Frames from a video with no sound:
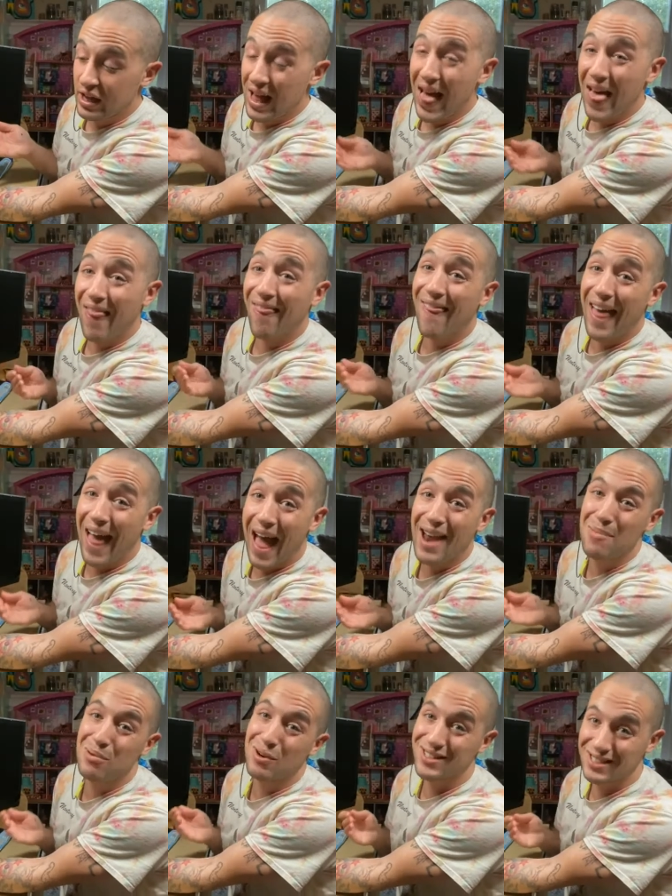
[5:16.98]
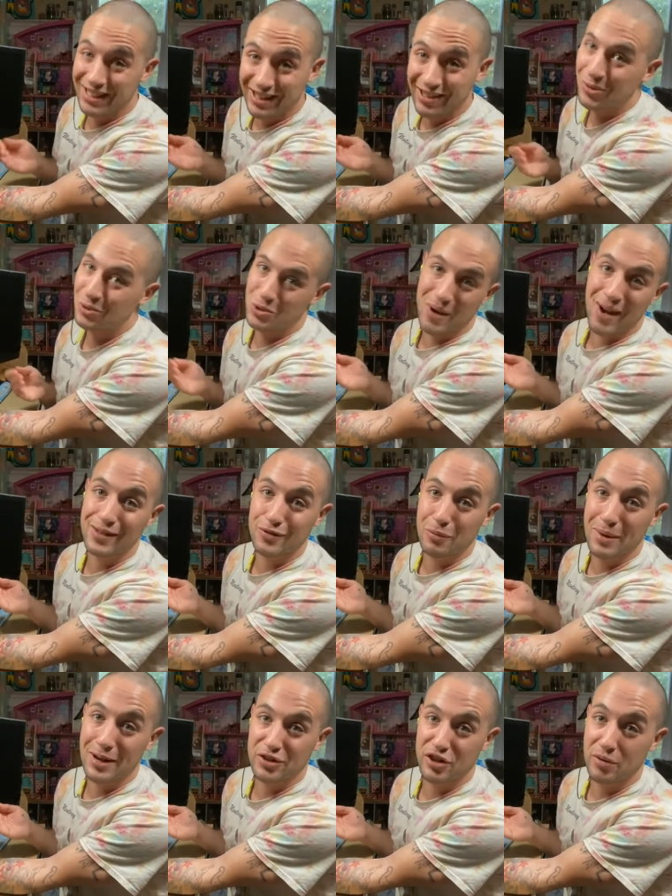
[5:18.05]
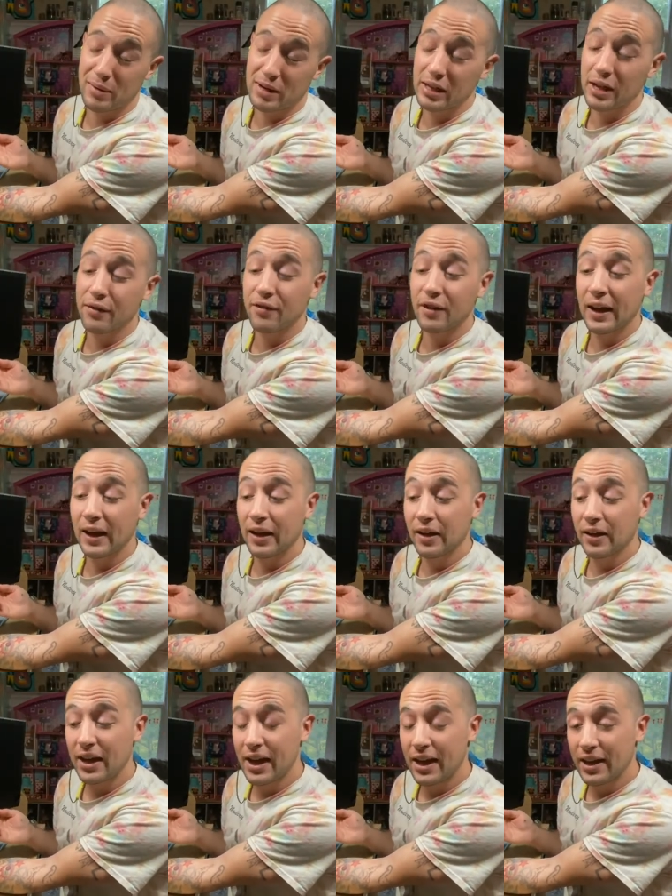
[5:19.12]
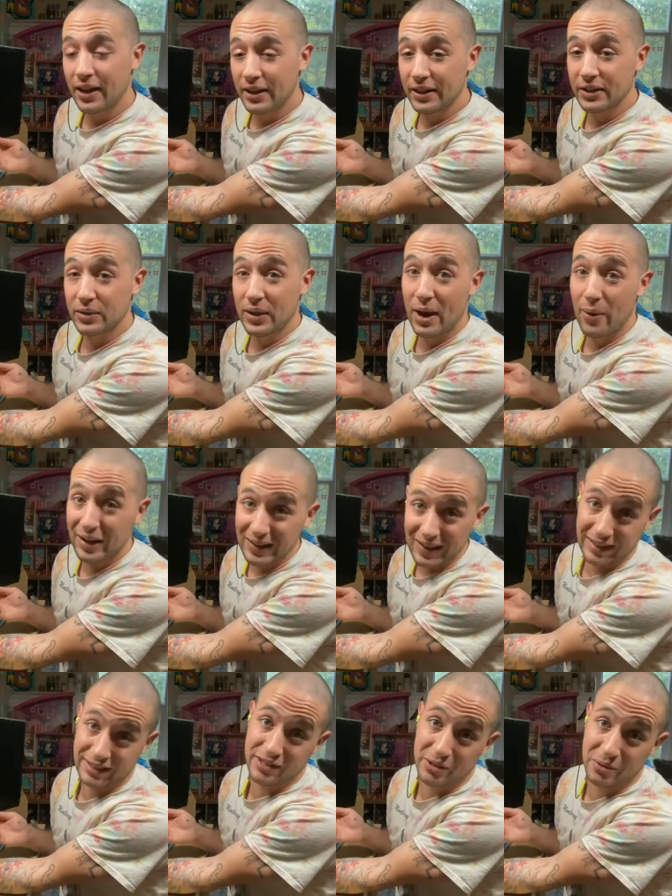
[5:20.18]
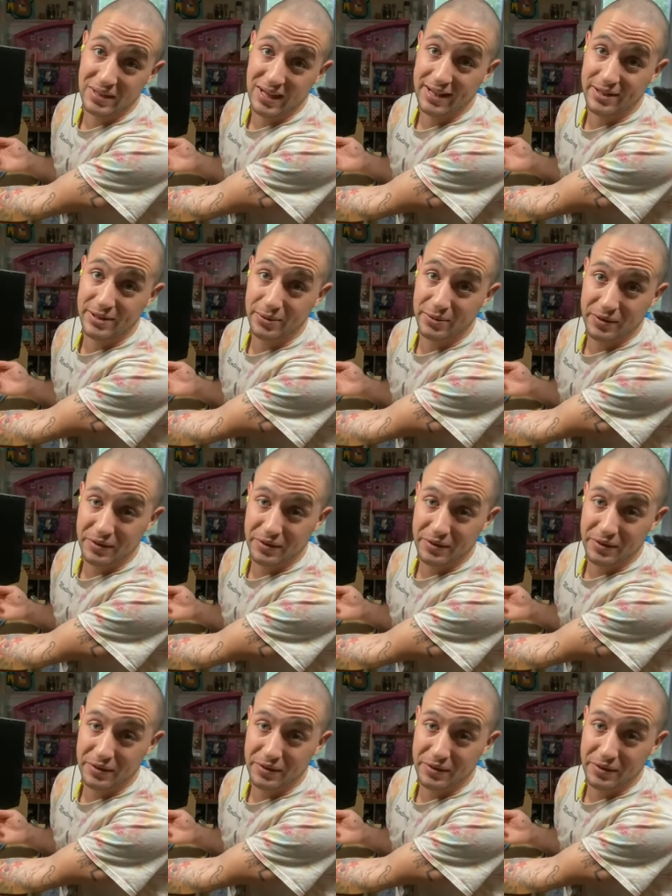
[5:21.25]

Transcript: that particular transformation in my life. And that is how I like to do tattoos.